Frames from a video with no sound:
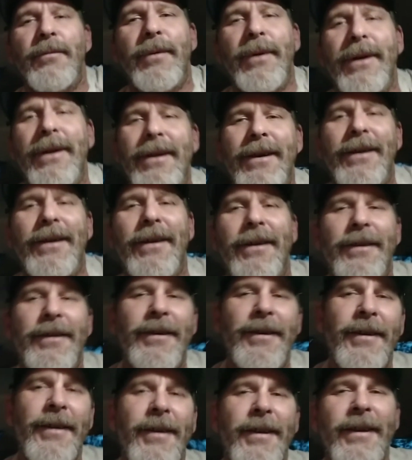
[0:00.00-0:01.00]
But
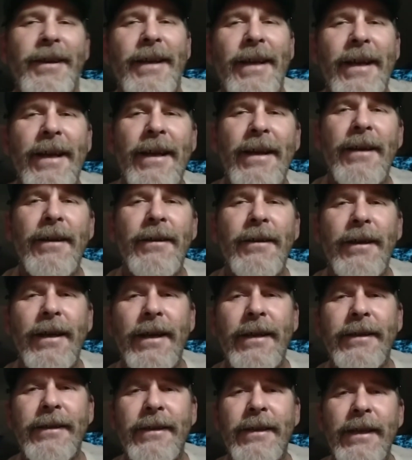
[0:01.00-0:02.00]
yeah,
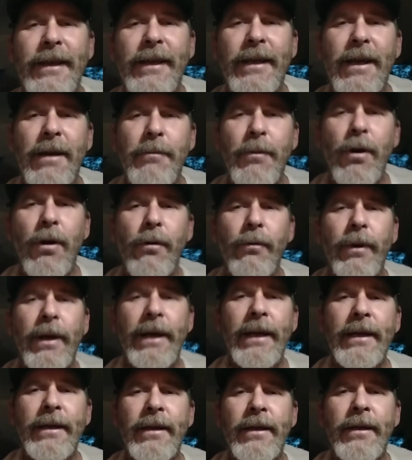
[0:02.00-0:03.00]
I think I'm all
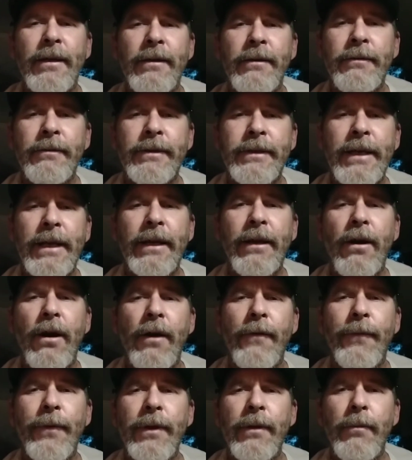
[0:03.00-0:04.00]
ready to take
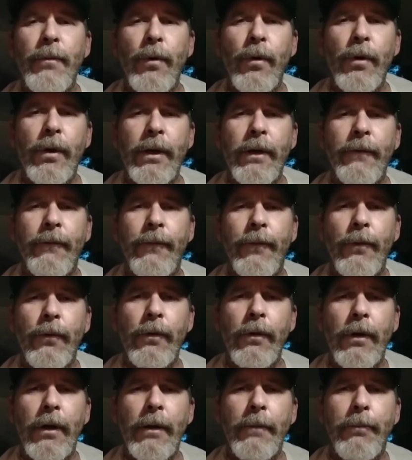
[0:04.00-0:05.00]
off in the morning
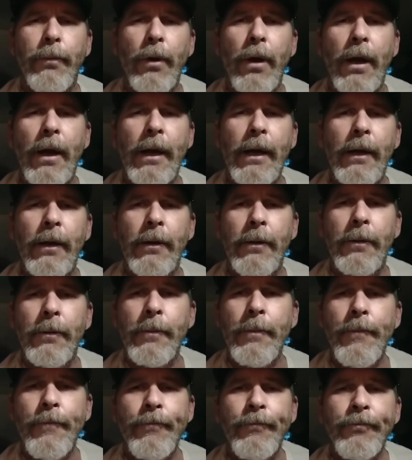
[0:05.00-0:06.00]
for Pryor.
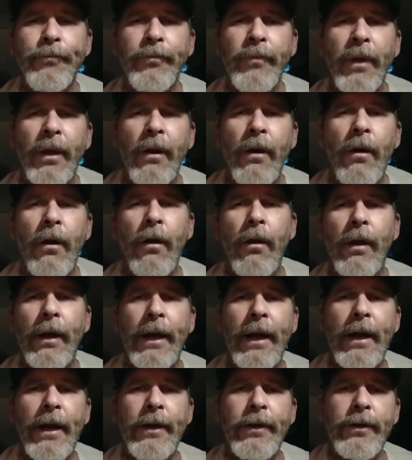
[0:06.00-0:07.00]
All I
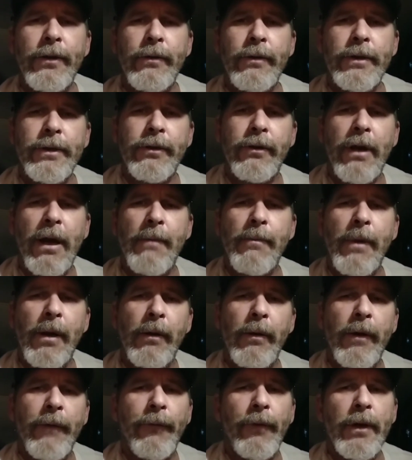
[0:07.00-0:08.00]
gotta do is grab my
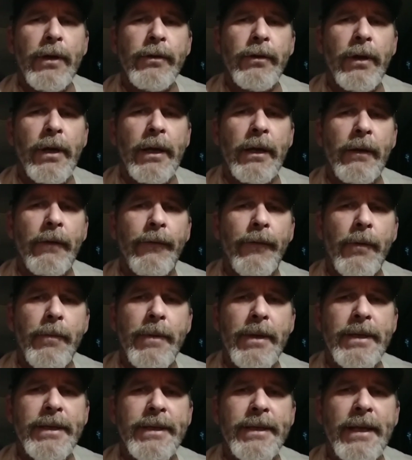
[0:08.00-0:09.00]
refrigerator
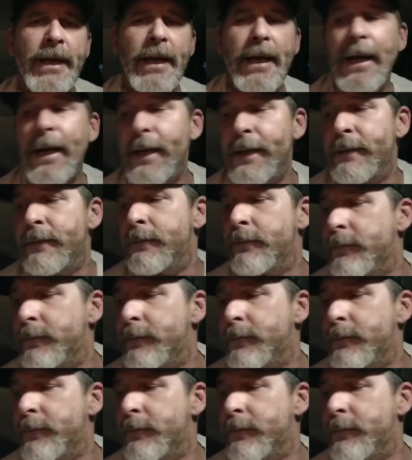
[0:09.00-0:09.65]
from inside